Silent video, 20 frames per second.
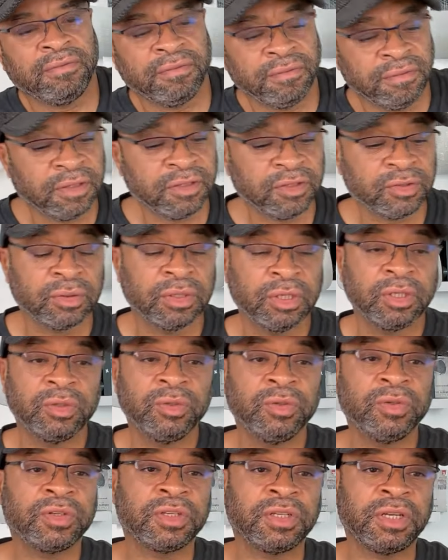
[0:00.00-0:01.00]
visual
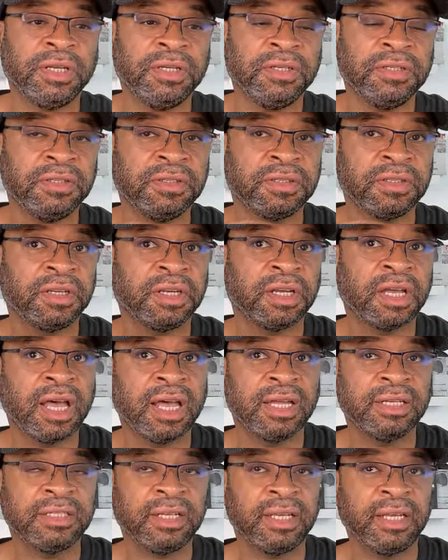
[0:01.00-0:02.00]
hallucinations in the
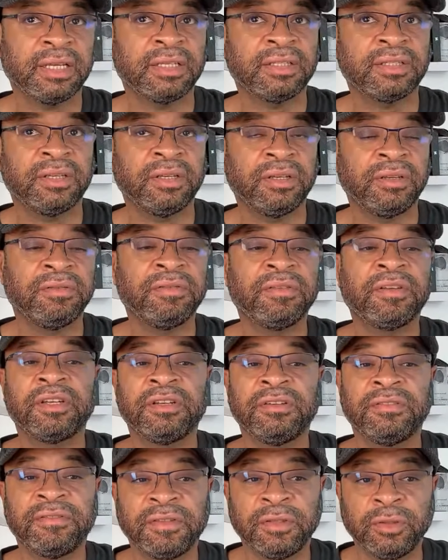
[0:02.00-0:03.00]
context of
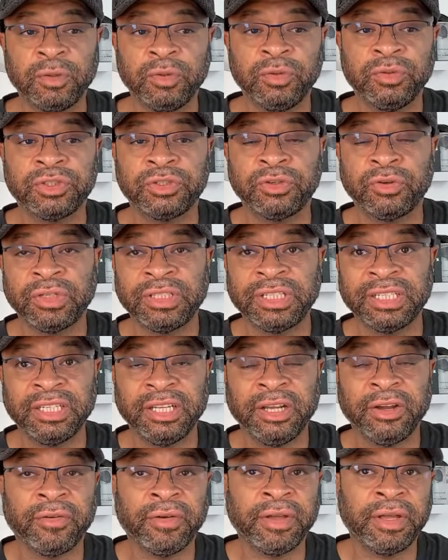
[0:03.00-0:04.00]
confusion or
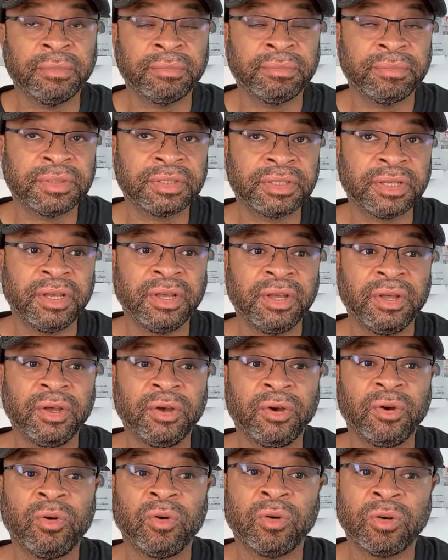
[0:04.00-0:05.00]
deliriums
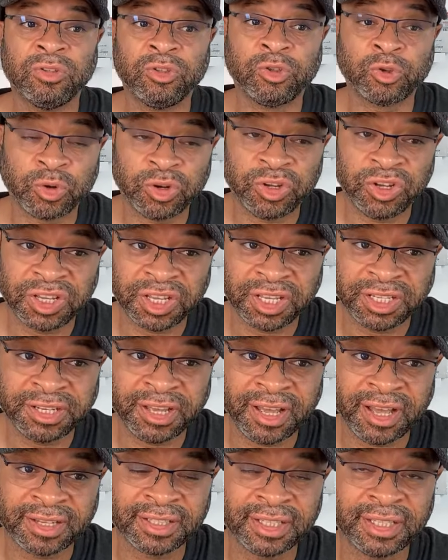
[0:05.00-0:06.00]
or drug
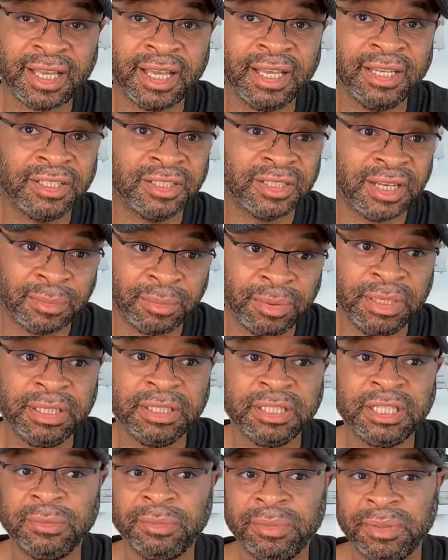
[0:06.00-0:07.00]
intoxication like
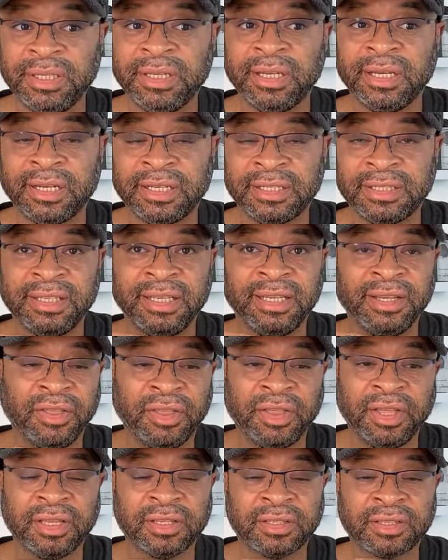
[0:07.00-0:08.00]
PCP, LSD,
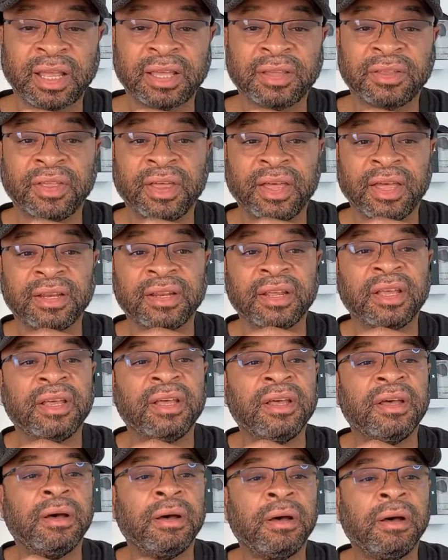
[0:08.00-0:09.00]
things like that.
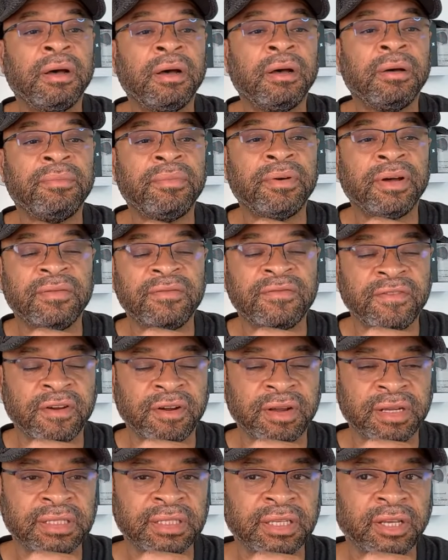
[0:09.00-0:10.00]
But
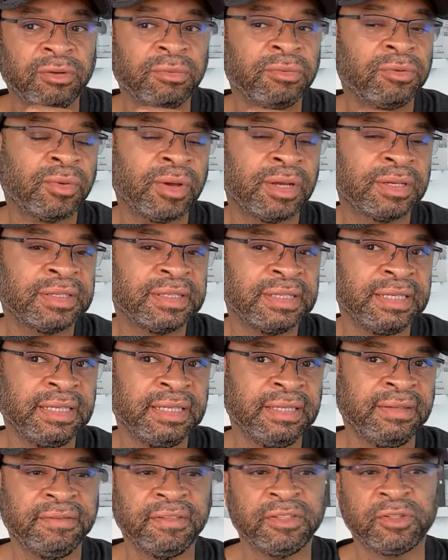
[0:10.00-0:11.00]
very seldom do I
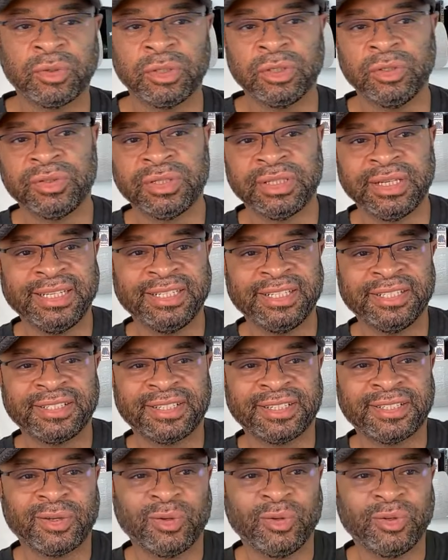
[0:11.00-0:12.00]
see visual hallucinations
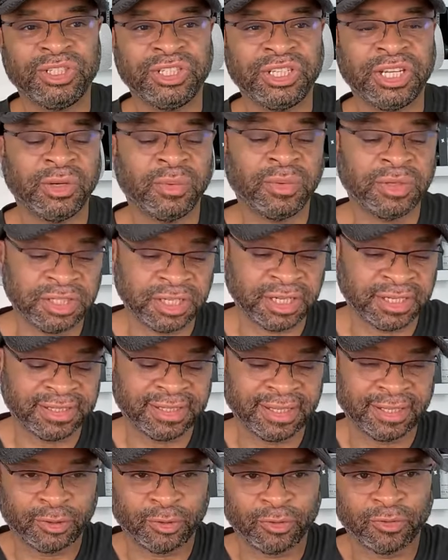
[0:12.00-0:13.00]
associated with
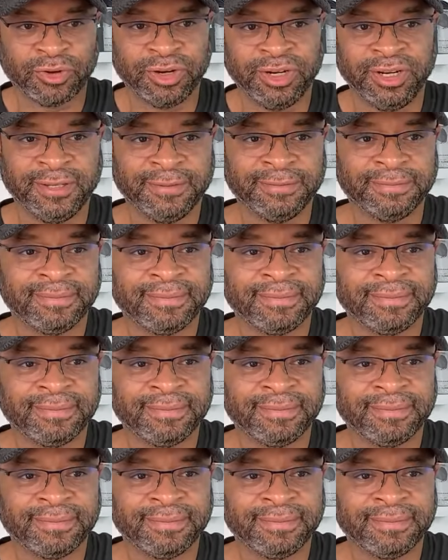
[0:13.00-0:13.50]
just schizophrenia.